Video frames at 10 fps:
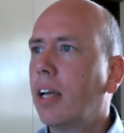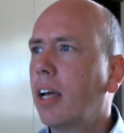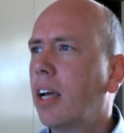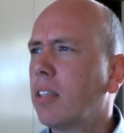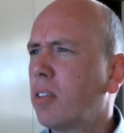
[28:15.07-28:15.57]

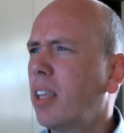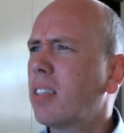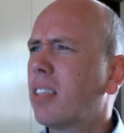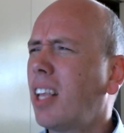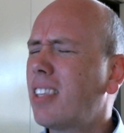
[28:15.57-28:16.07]
And so
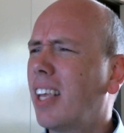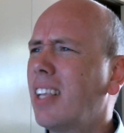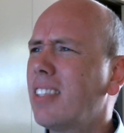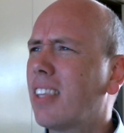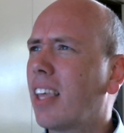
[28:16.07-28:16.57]
that's the
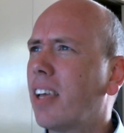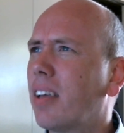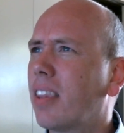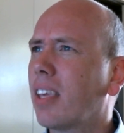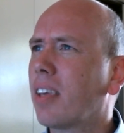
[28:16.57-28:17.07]
answer there, I
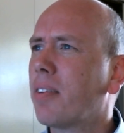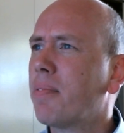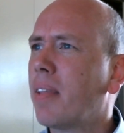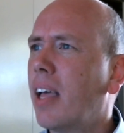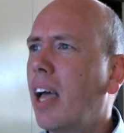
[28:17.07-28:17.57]
think.
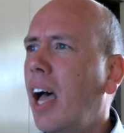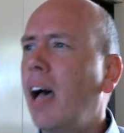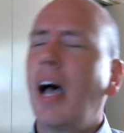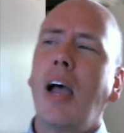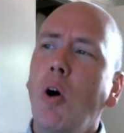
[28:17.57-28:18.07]

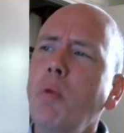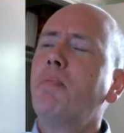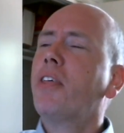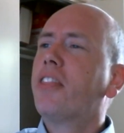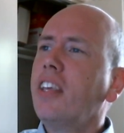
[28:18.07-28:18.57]
I hope
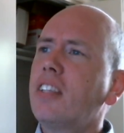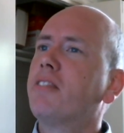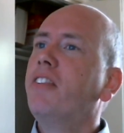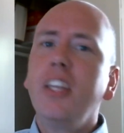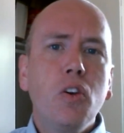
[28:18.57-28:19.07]
that this
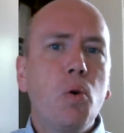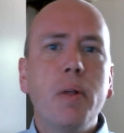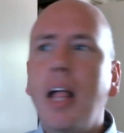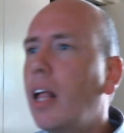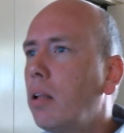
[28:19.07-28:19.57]
video
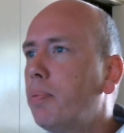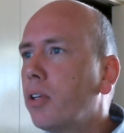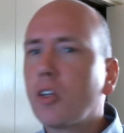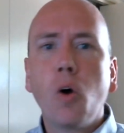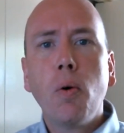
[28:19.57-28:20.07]
will help you
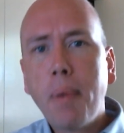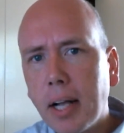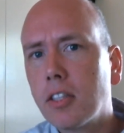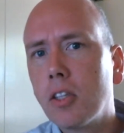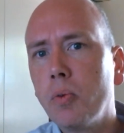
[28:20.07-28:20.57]
to go
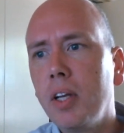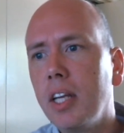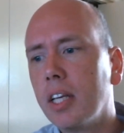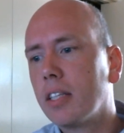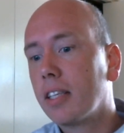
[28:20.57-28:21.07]
back to the
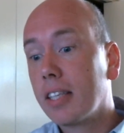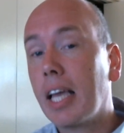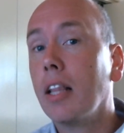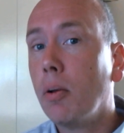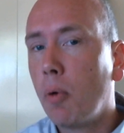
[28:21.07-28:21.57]
reading and to
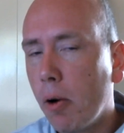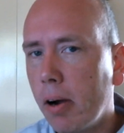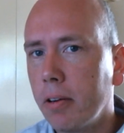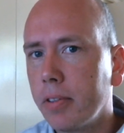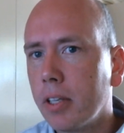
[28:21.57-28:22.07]
get a lot more
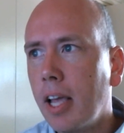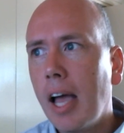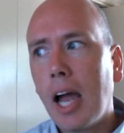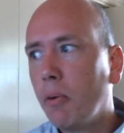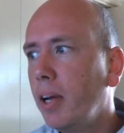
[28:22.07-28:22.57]
out of it.
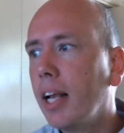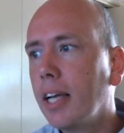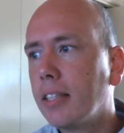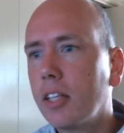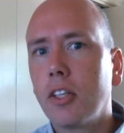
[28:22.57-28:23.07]
I
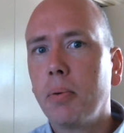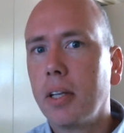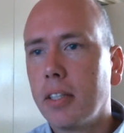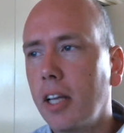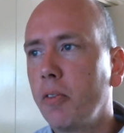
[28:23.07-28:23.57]
realized actually when I
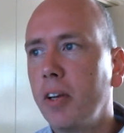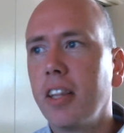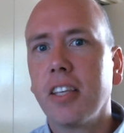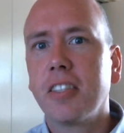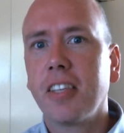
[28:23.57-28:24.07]
started reading
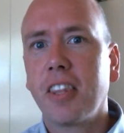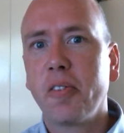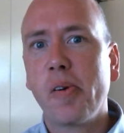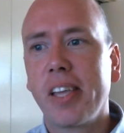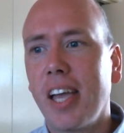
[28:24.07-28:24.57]
this
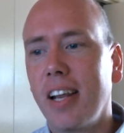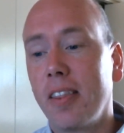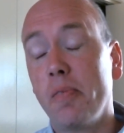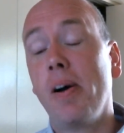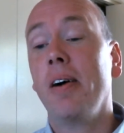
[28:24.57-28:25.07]
through again, I
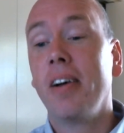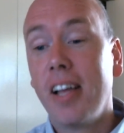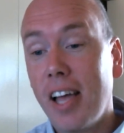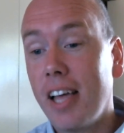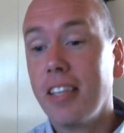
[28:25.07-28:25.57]
thought, wow,
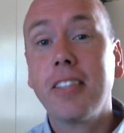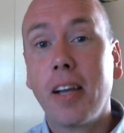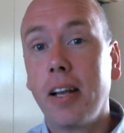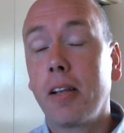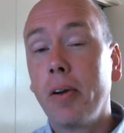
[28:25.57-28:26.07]
this is
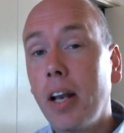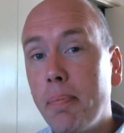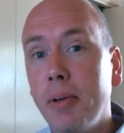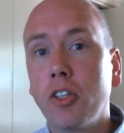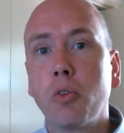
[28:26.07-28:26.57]
quite an
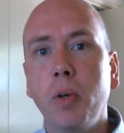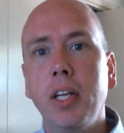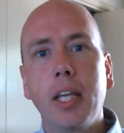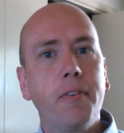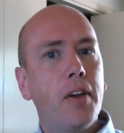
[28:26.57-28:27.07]
ambitious
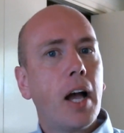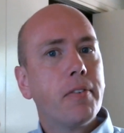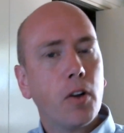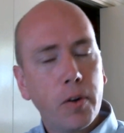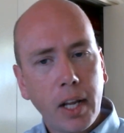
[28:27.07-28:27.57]
reading if you
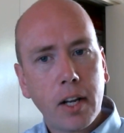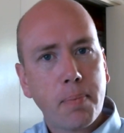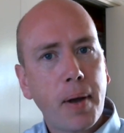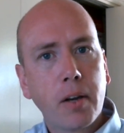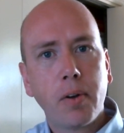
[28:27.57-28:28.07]
haven't already had a
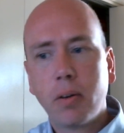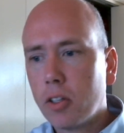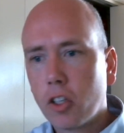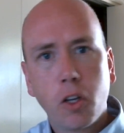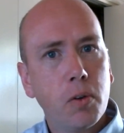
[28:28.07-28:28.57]
background in
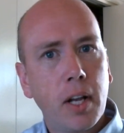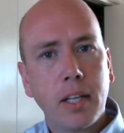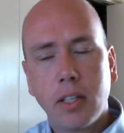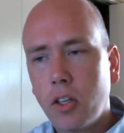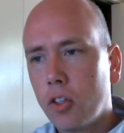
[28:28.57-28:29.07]

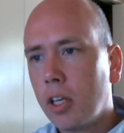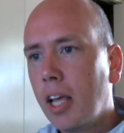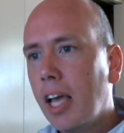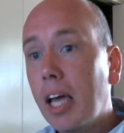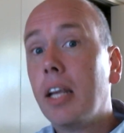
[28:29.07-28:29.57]
securitization
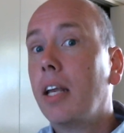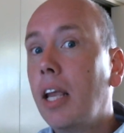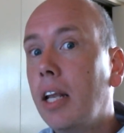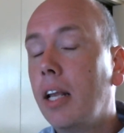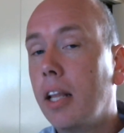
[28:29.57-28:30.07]
and
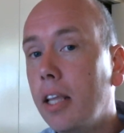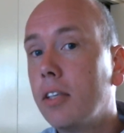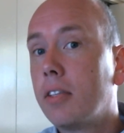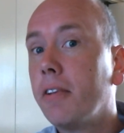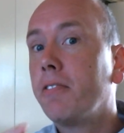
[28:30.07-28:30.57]
in these
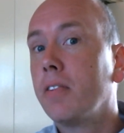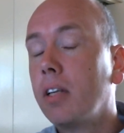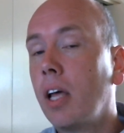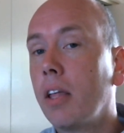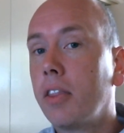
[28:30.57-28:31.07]
different
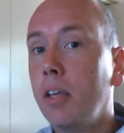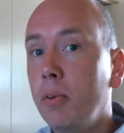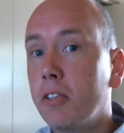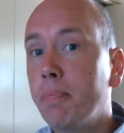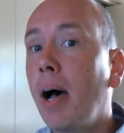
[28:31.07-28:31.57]

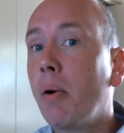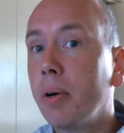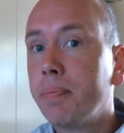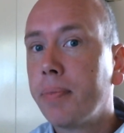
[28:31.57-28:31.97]
theories of power.